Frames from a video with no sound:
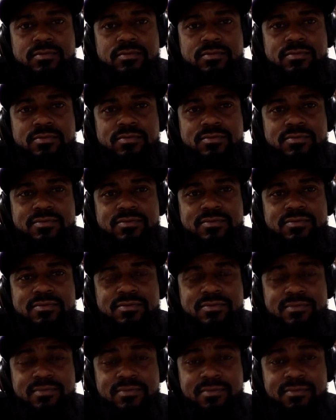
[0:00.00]

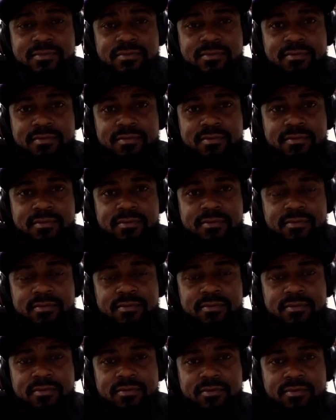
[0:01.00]

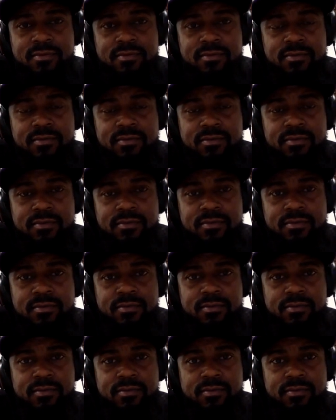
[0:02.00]

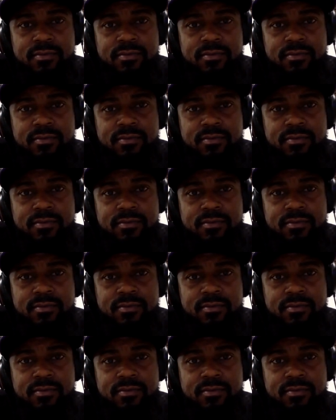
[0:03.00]
The person shown says nothing.